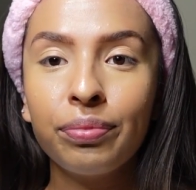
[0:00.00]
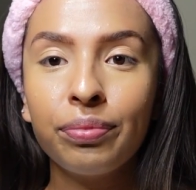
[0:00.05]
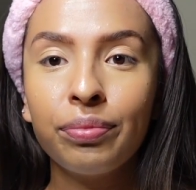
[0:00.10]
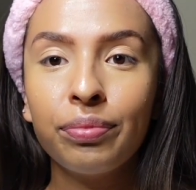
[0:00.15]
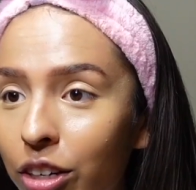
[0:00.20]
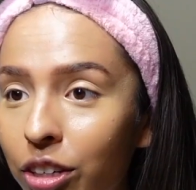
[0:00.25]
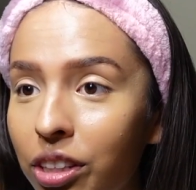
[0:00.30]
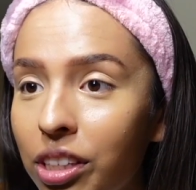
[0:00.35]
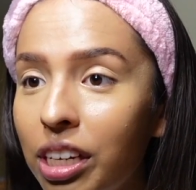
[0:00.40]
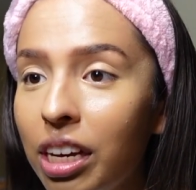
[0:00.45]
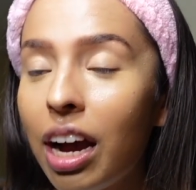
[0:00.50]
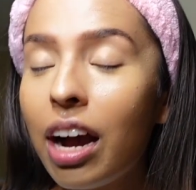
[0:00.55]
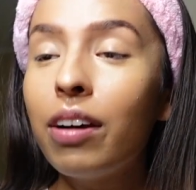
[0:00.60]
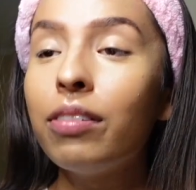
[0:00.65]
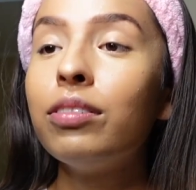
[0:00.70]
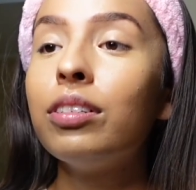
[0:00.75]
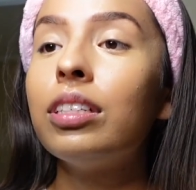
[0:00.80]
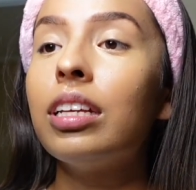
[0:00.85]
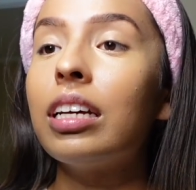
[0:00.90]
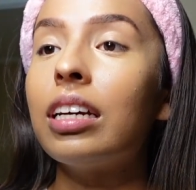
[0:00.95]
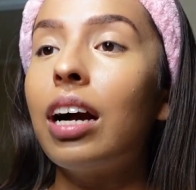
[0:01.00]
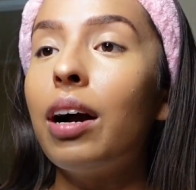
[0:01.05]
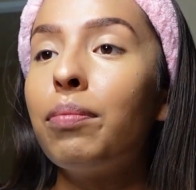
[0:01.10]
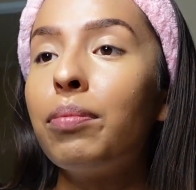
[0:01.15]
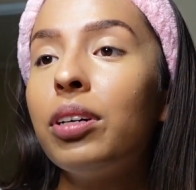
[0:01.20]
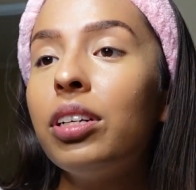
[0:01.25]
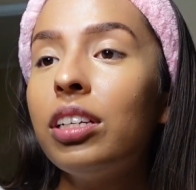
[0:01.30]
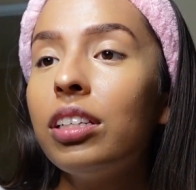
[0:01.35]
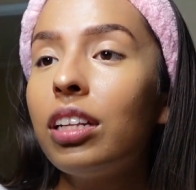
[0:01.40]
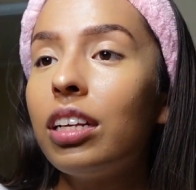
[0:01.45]
literally, I was like, I'm
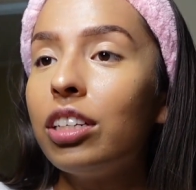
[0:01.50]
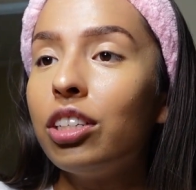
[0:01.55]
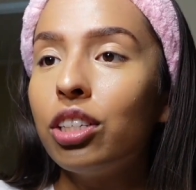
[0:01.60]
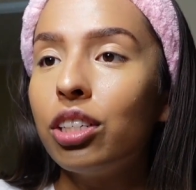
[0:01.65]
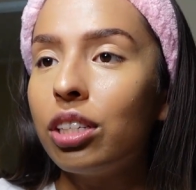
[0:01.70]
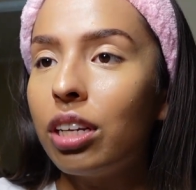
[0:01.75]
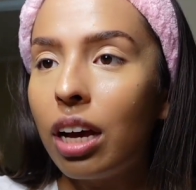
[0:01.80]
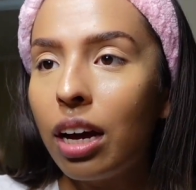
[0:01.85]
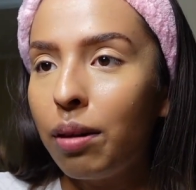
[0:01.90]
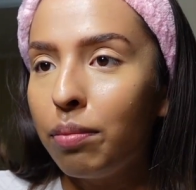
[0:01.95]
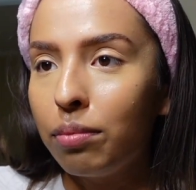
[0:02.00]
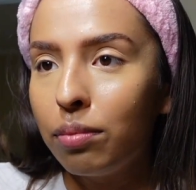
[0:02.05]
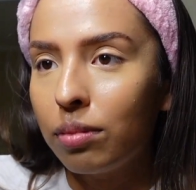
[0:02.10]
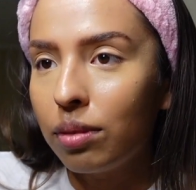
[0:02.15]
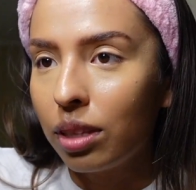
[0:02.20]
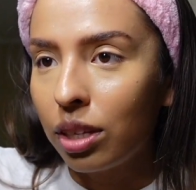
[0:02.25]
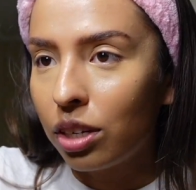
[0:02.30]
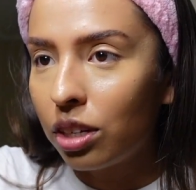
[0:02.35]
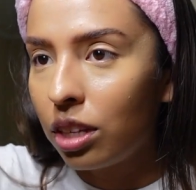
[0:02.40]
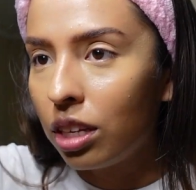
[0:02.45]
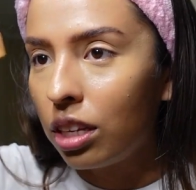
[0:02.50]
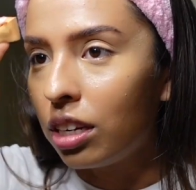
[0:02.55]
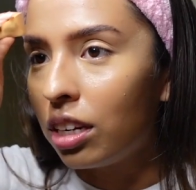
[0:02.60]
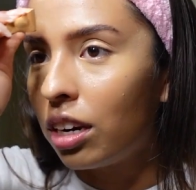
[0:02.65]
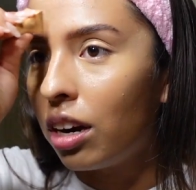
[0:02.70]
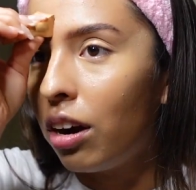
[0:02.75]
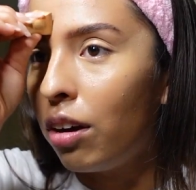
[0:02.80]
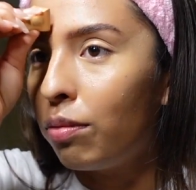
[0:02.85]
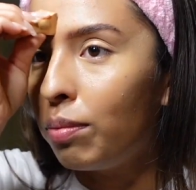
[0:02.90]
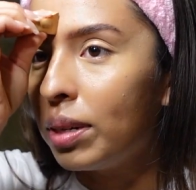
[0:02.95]
gonna like just, I'm literally gonna
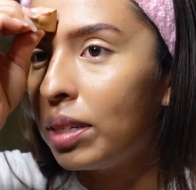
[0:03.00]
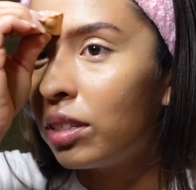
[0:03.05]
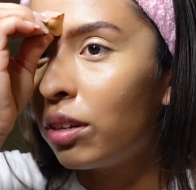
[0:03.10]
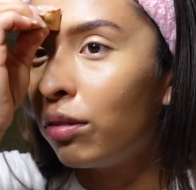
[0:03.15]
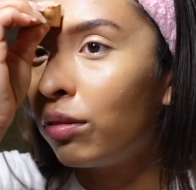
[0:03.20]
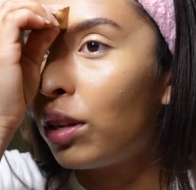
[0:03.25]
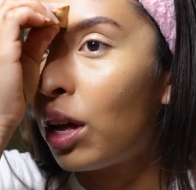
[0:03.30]
off myself.